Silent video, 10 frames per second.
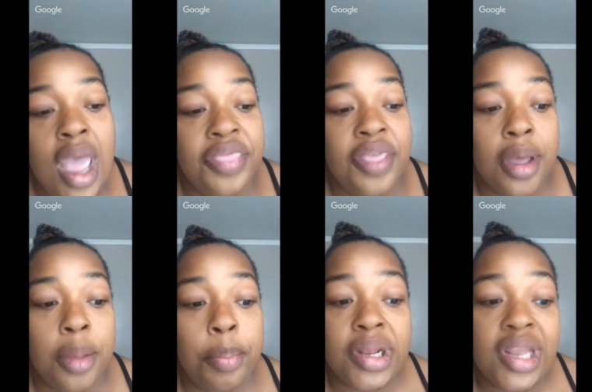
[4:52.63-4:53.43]
The
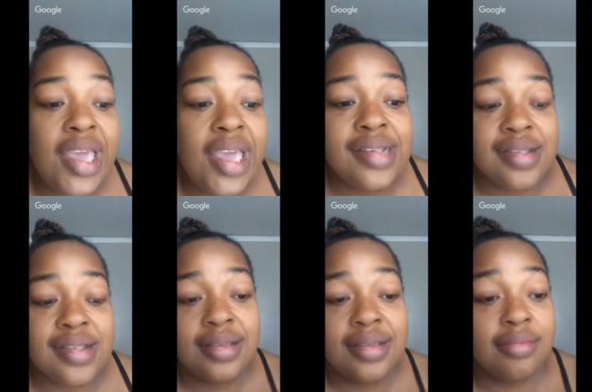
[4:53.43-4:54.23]
police
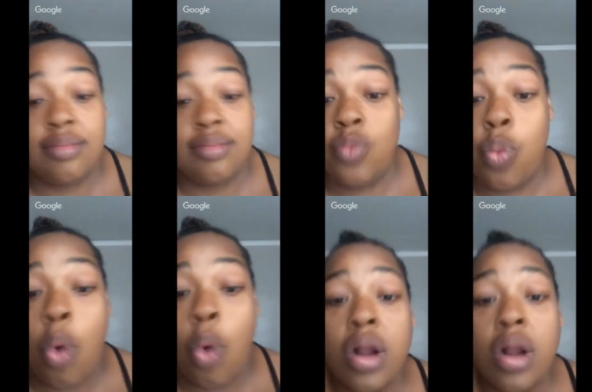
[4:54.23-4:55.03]

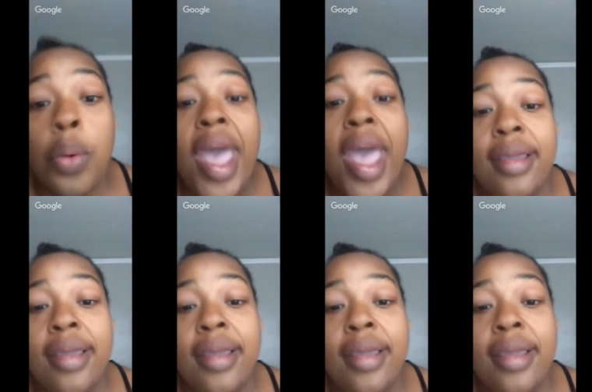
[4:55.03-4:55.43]
walked away